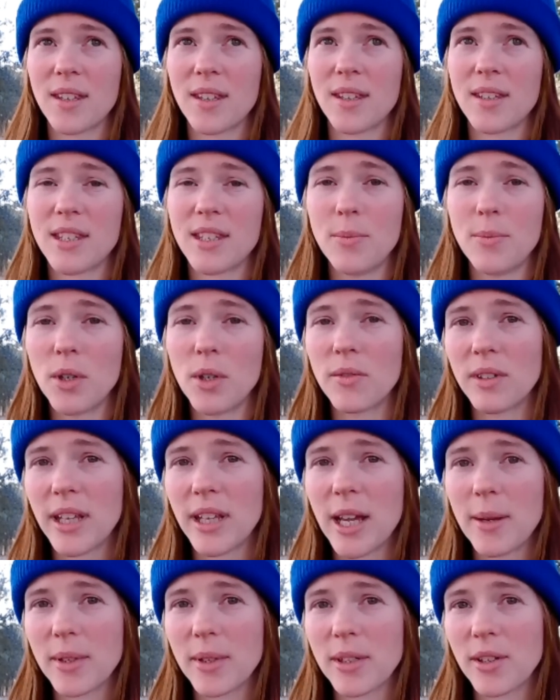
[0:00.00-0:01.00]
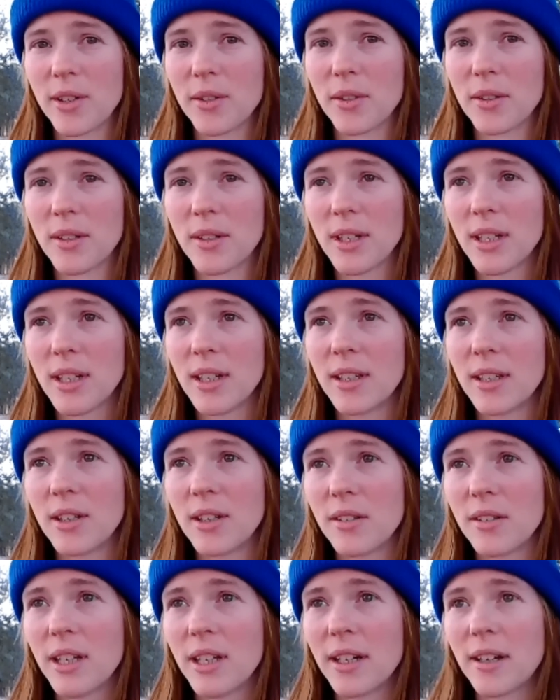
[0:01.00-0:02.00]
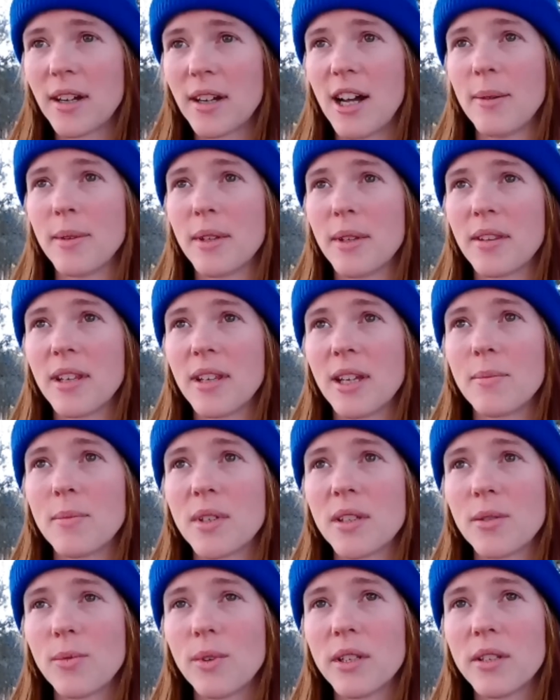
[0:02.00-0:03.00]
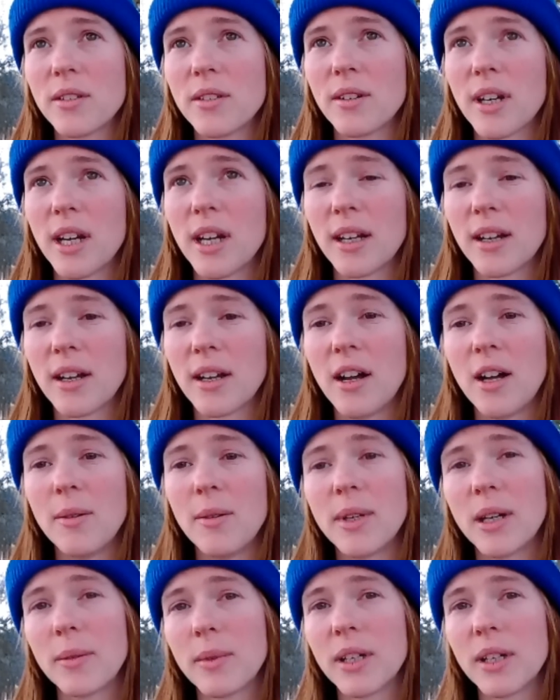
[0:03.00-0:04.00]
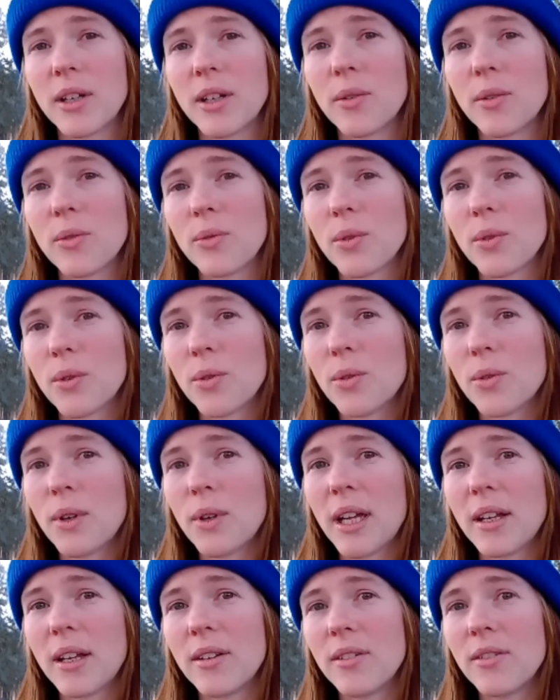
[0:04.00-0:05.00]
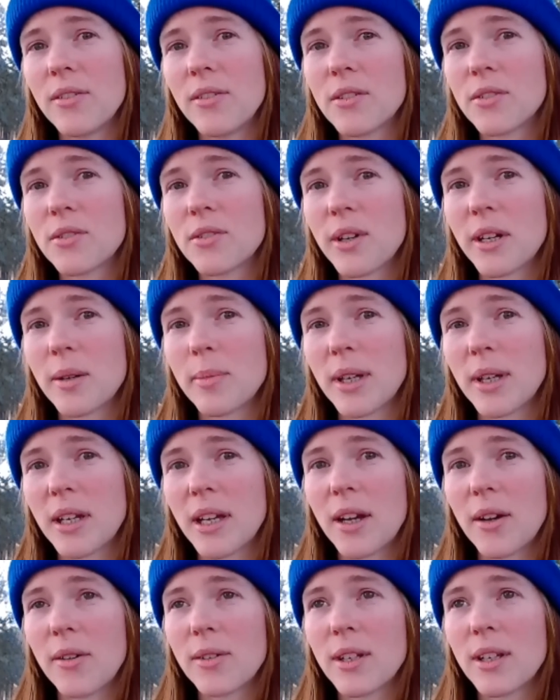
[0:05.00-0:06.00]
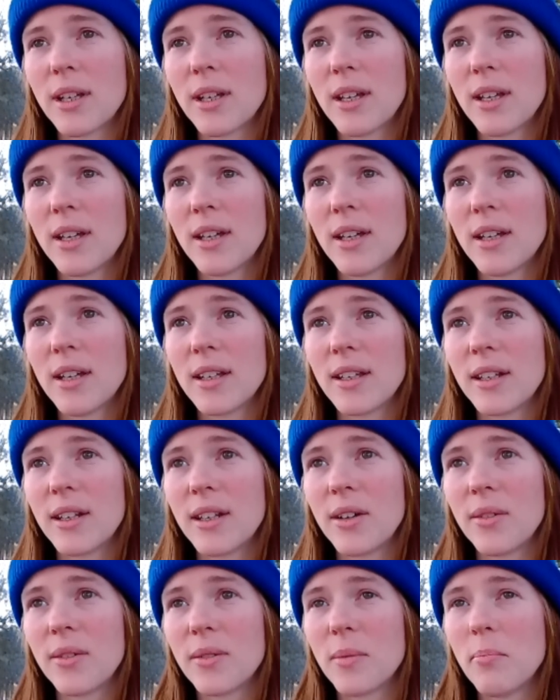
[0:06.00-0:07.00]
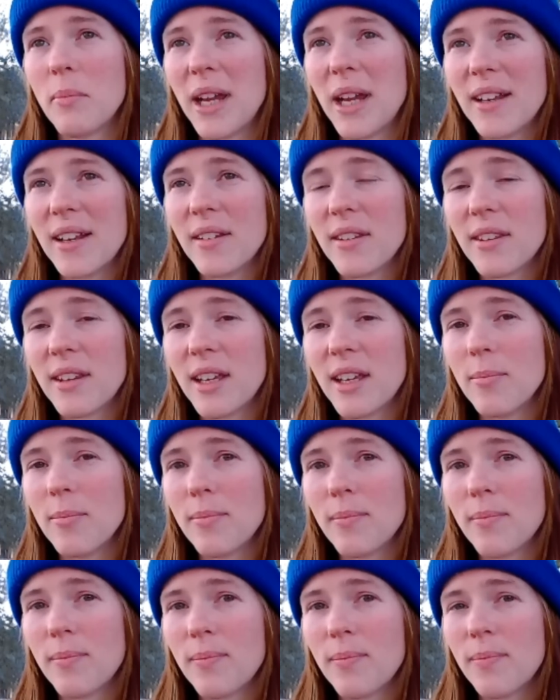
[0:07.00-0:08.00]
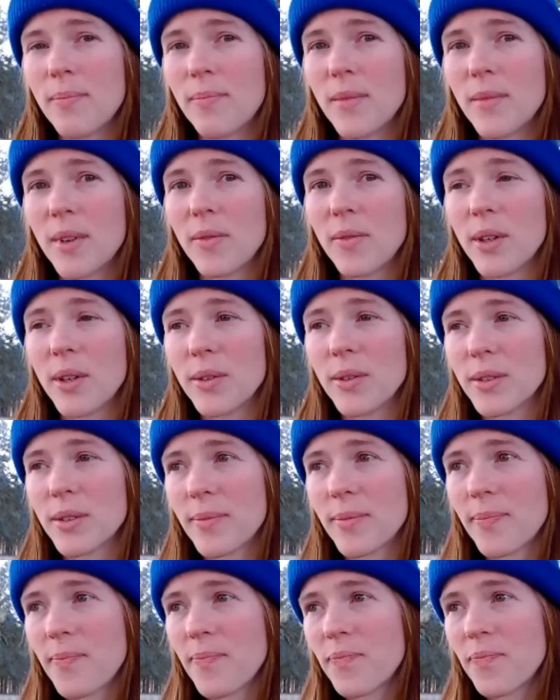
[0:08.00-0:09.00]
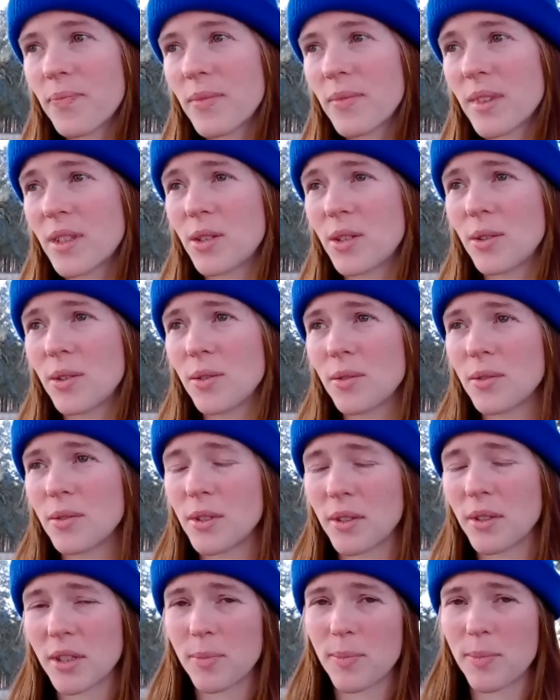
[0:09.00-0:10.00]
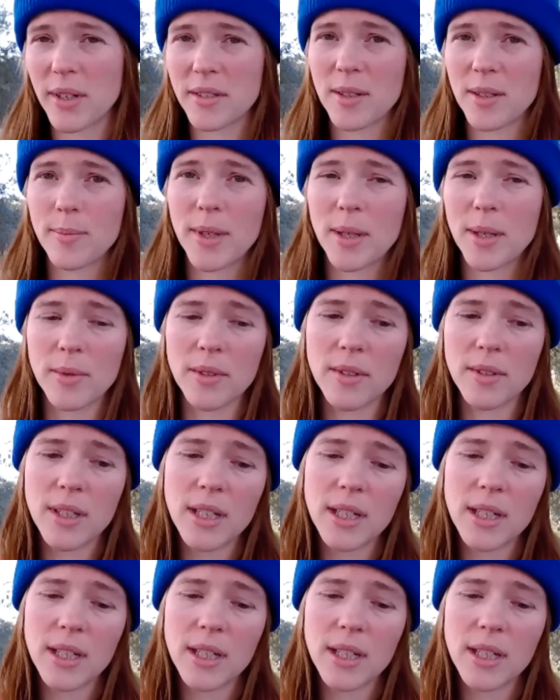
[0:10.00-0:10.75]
seem to overlap each other. There are a lot of common themes, and the ones that are kind of common, I'm going to go through and just try to pick out, the main theme of those to express to people.